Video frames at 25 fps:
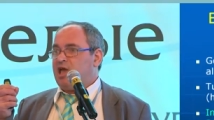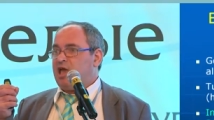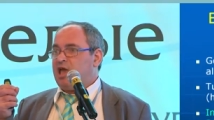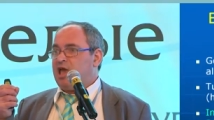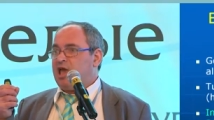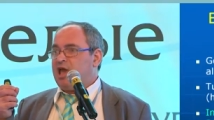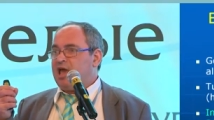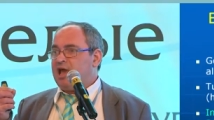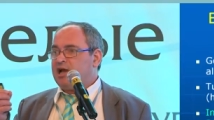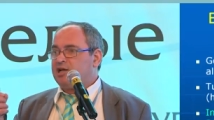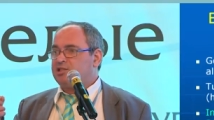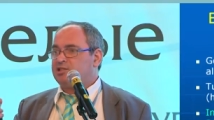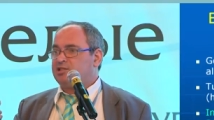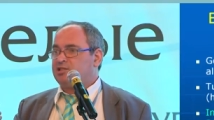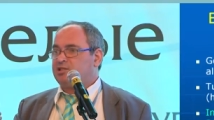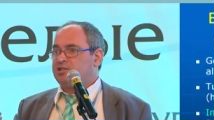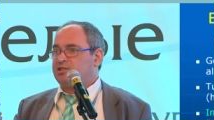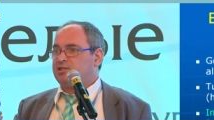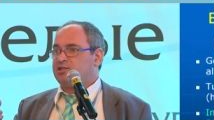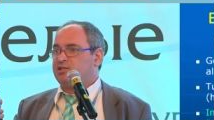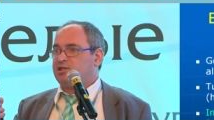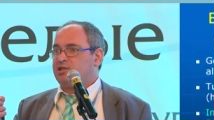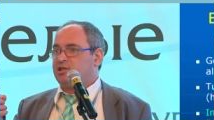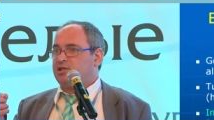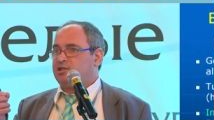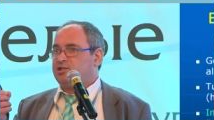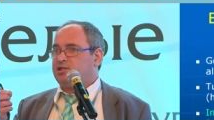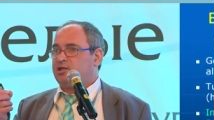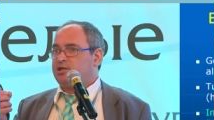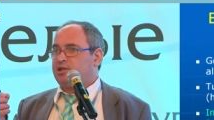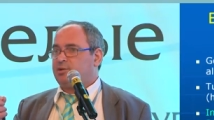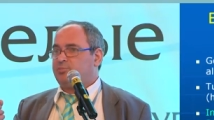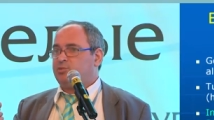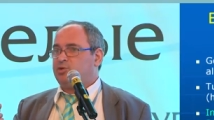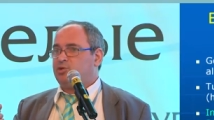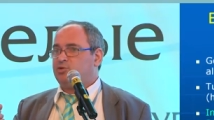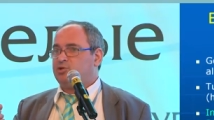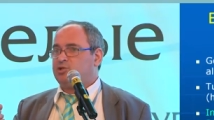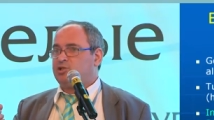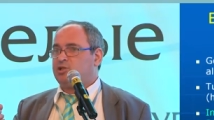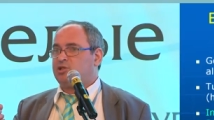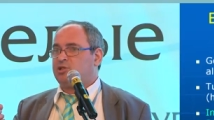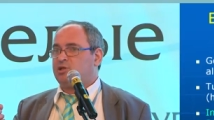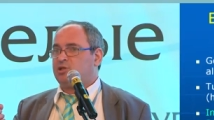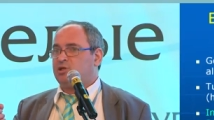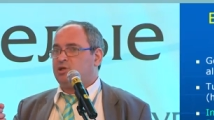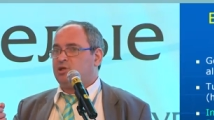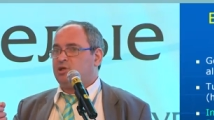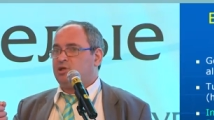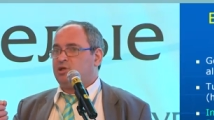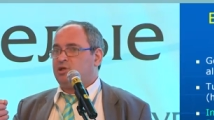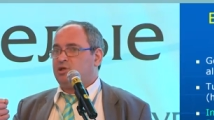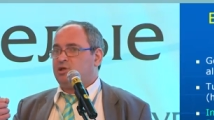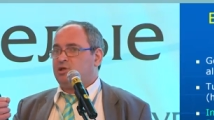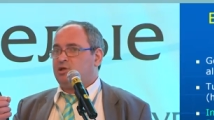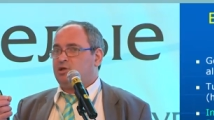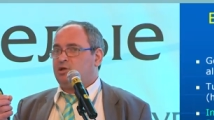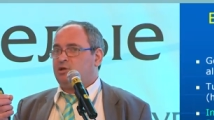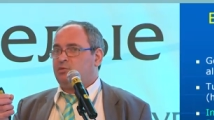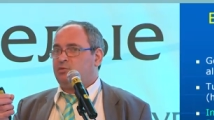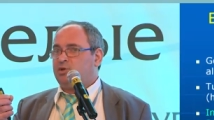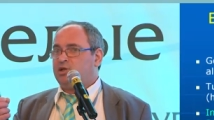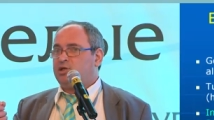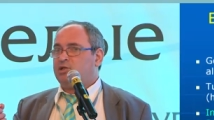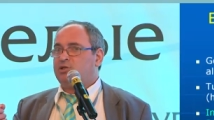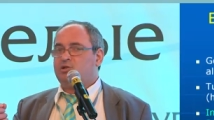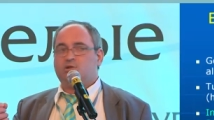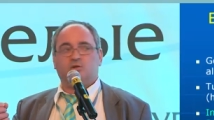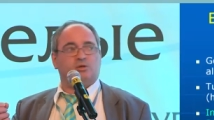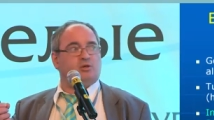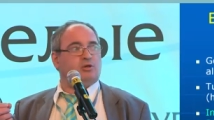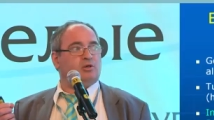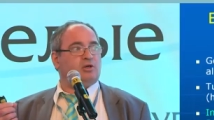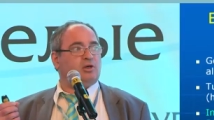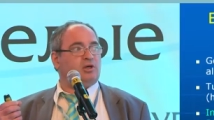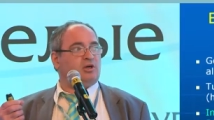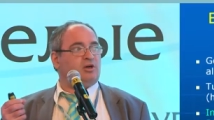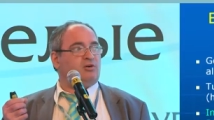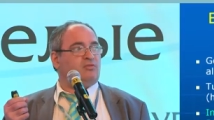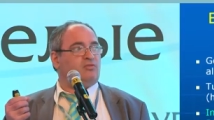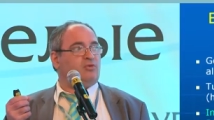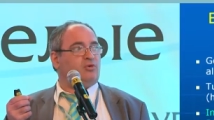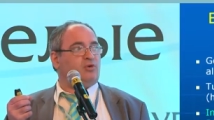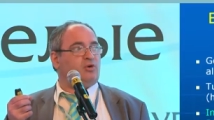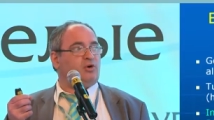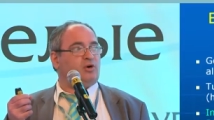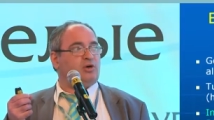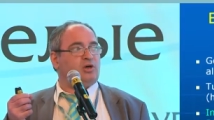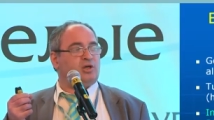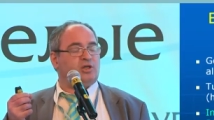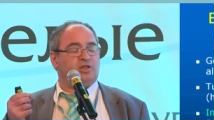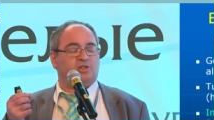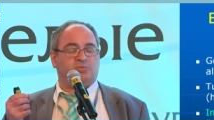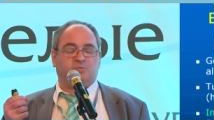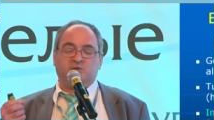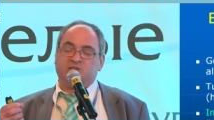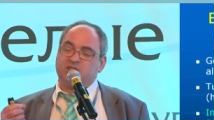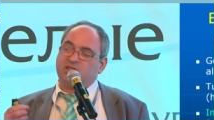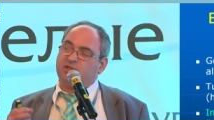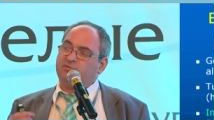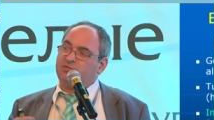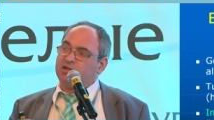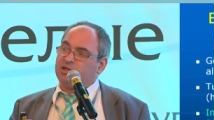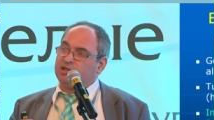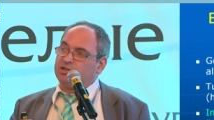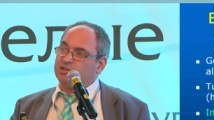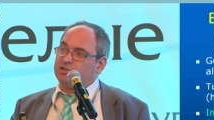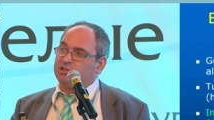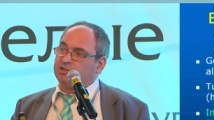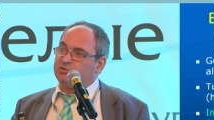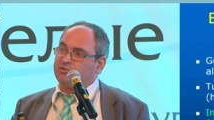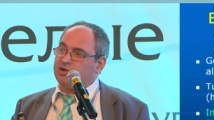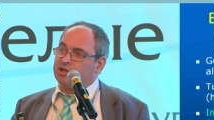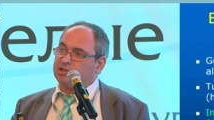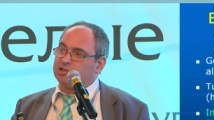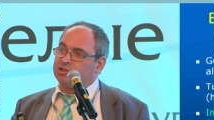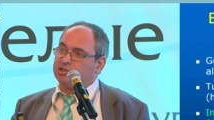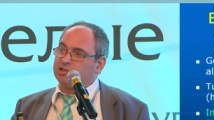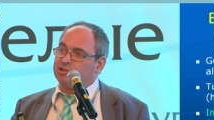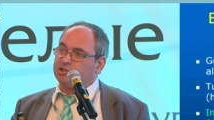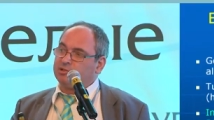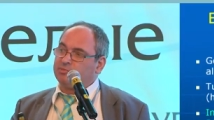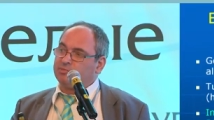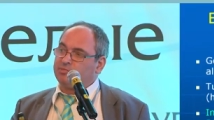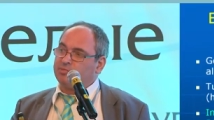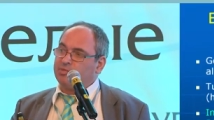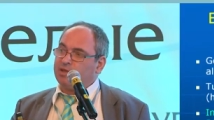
excellent therapeutic window for specific intervention.